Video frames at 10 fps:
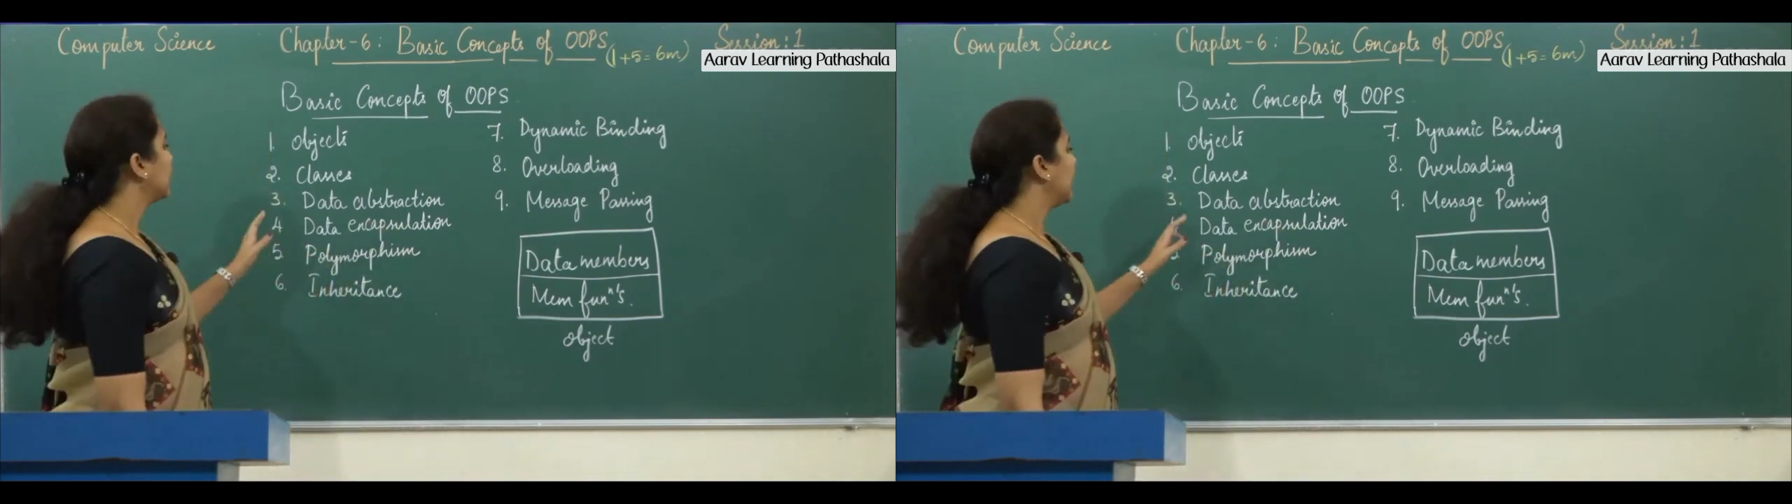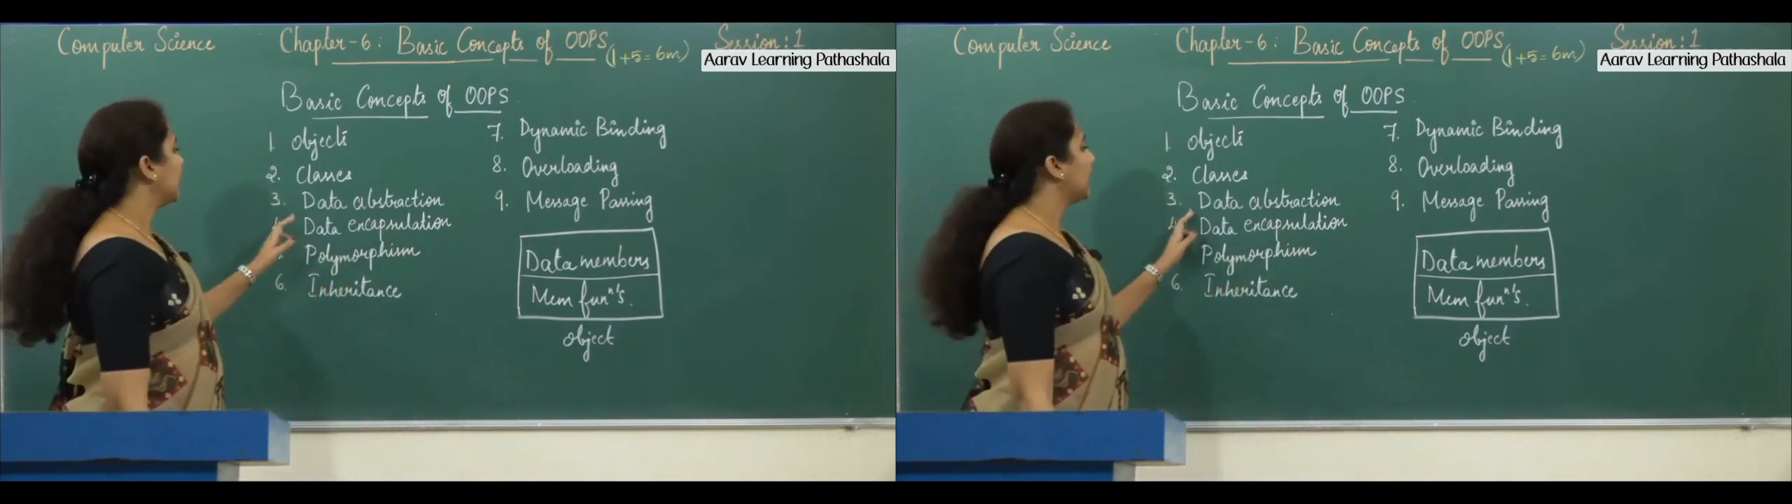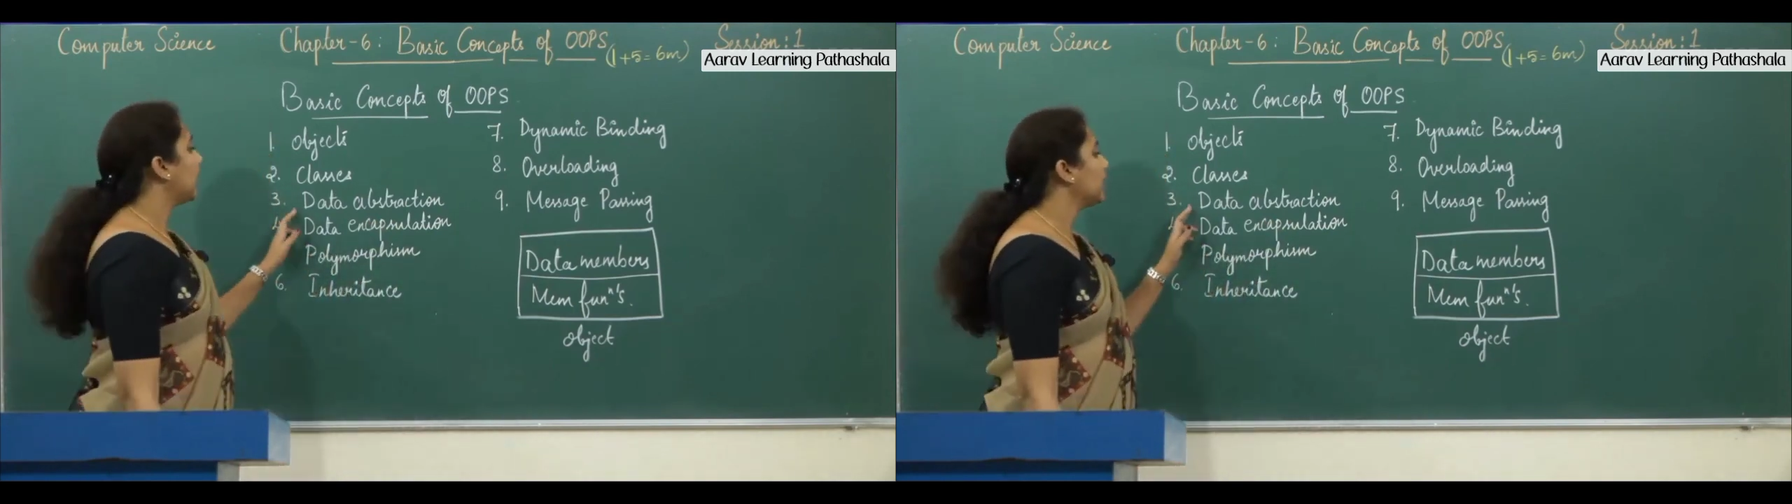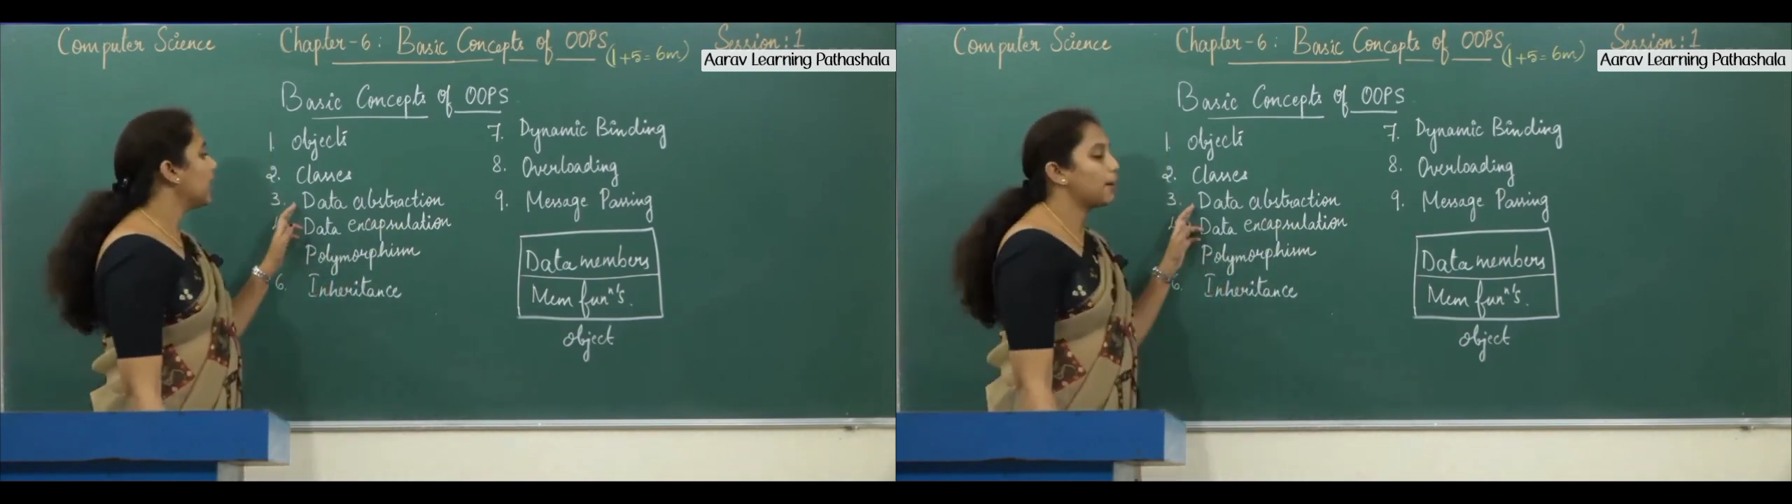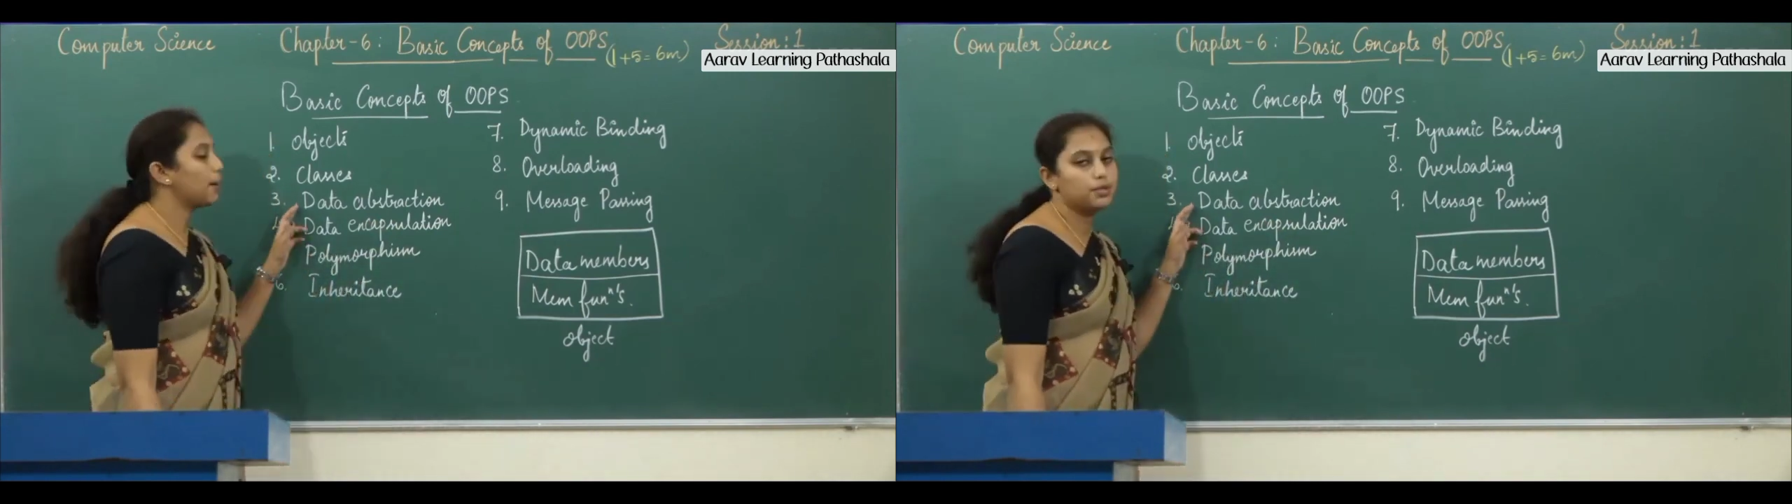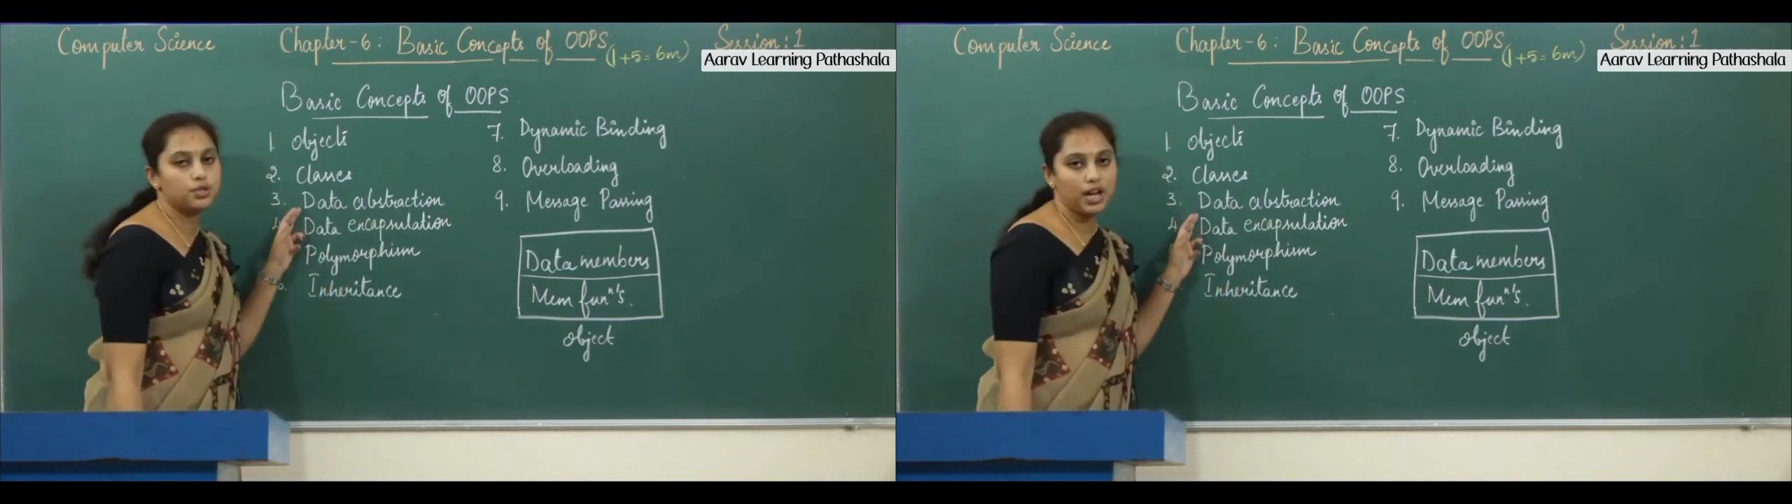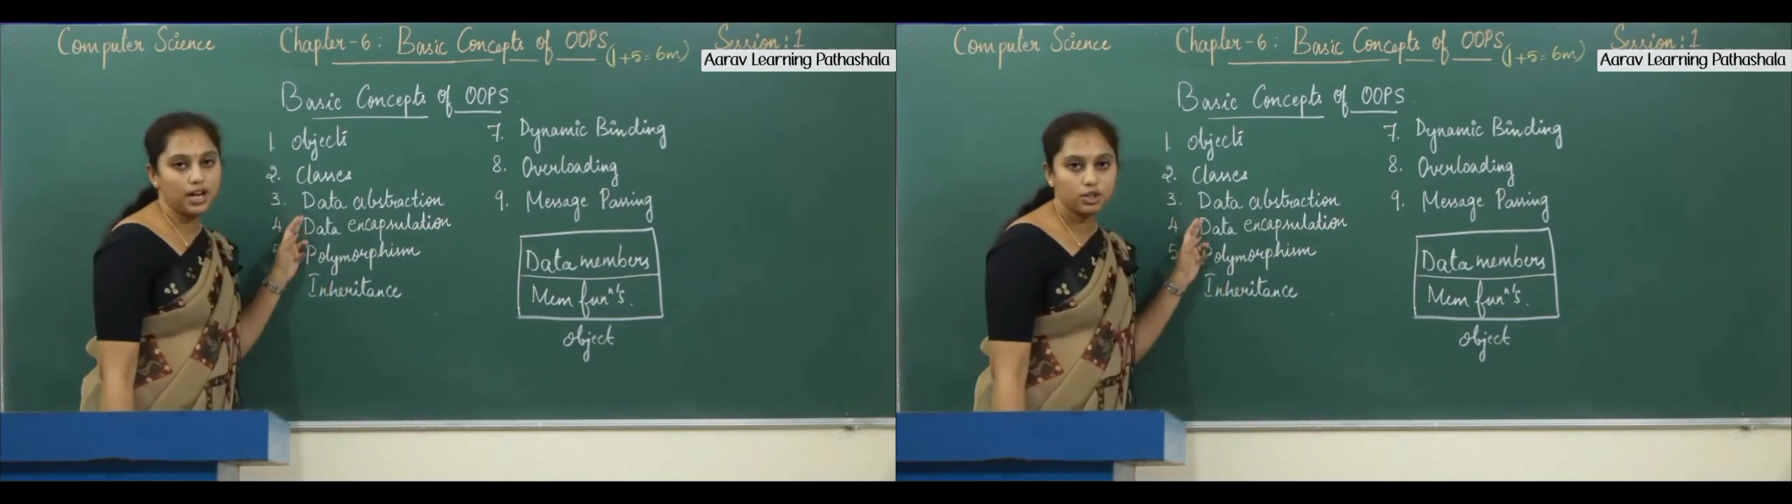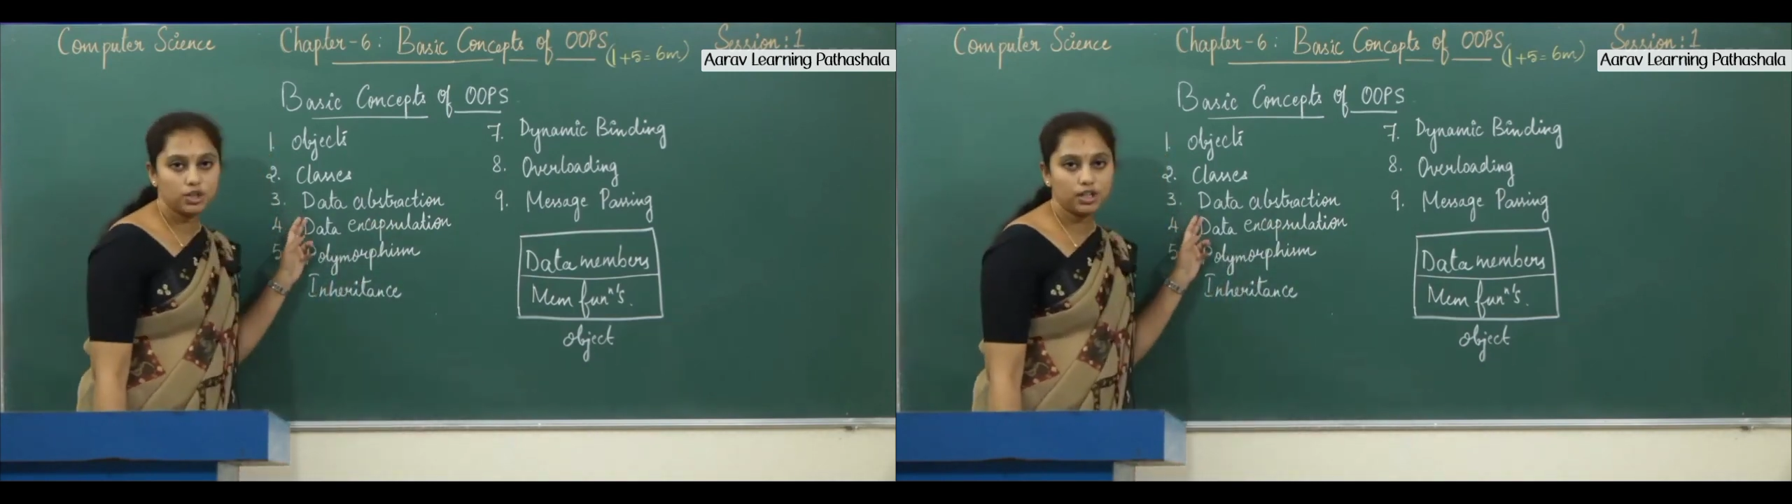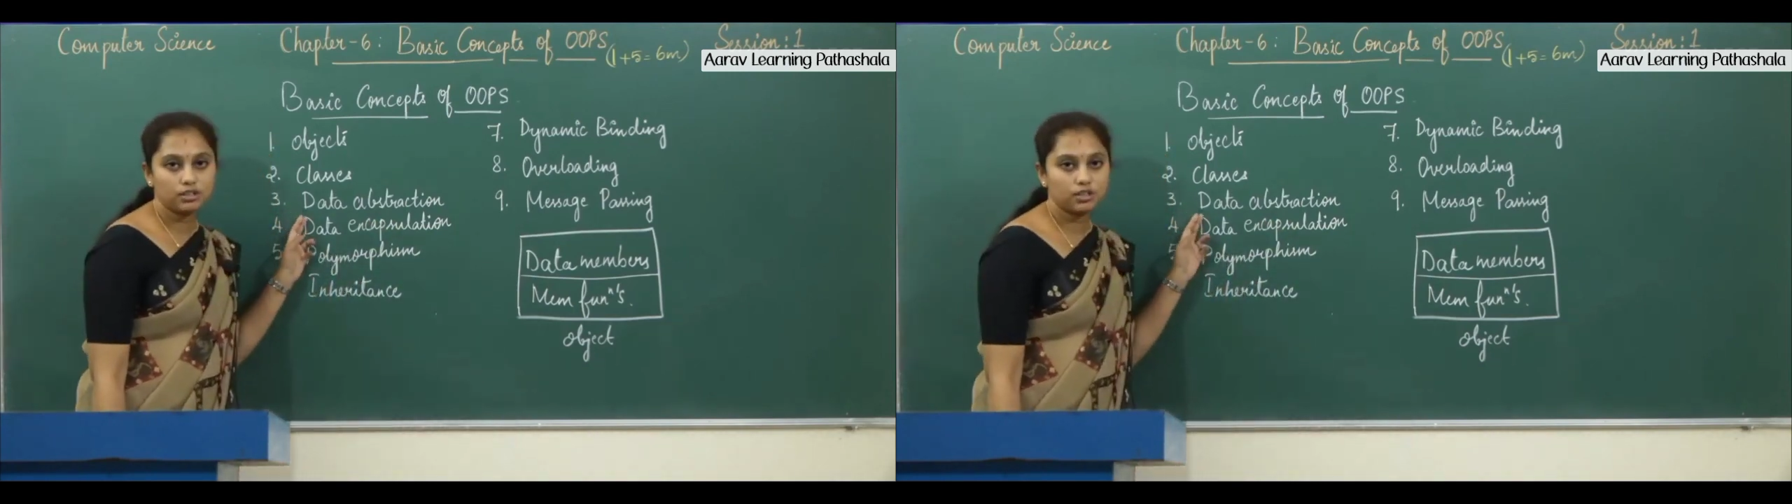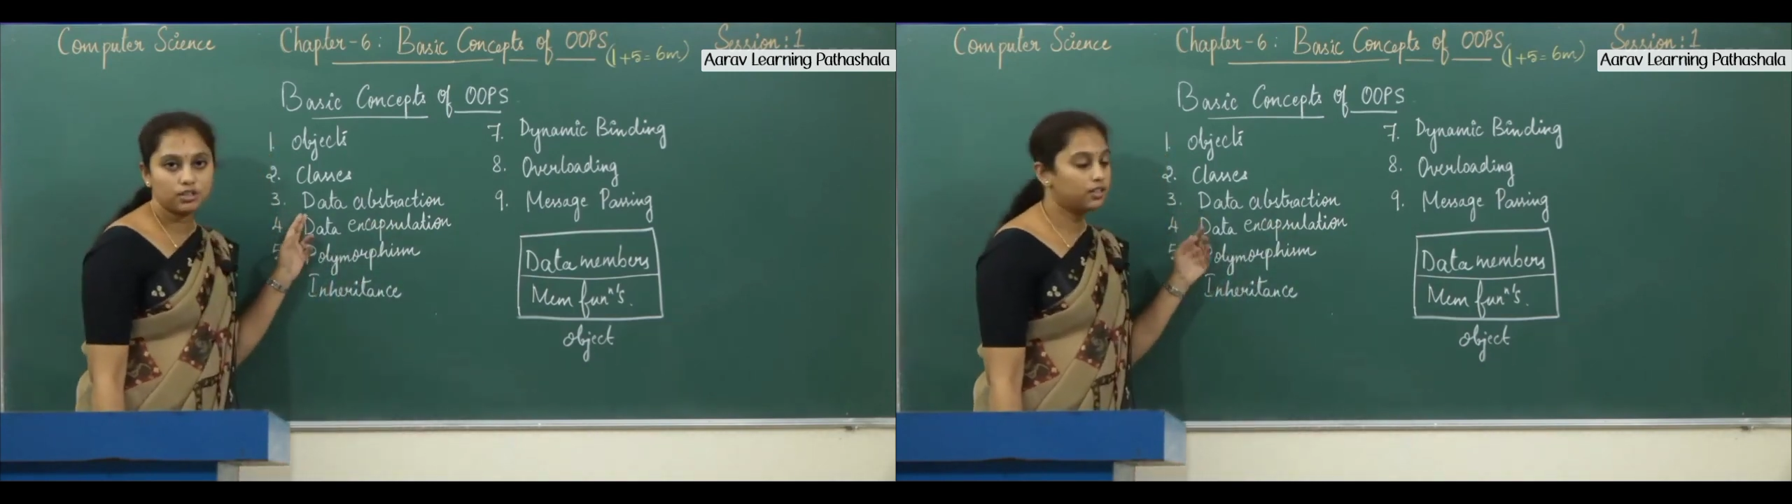data abstraction.